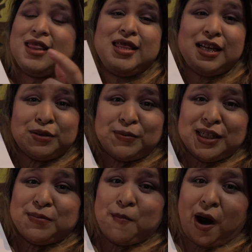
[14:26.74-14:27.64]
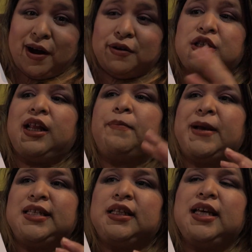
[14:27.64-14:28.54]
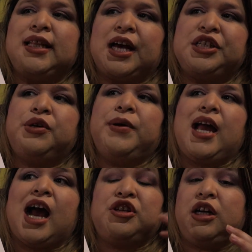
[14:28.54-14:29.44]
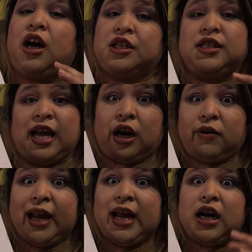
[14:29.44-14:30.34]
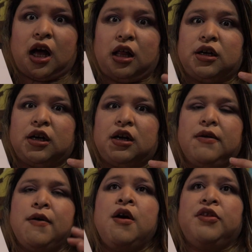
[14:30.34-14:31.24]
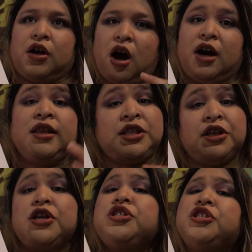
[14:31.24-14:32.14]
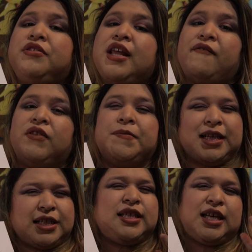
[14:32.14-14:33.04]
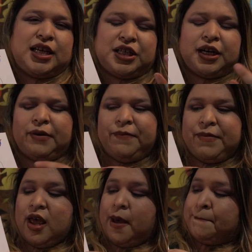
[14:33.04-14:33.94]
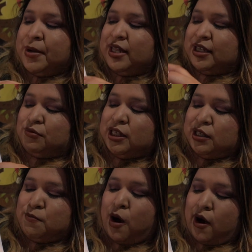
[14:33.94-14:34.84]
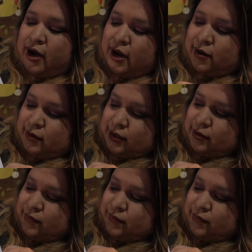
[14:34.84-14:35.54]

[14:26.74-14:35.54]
This one's Mario. So like basically last year we actually got to decorate and color the card. This year they're just doing the envelopes because it's easier, but this one's Mario's.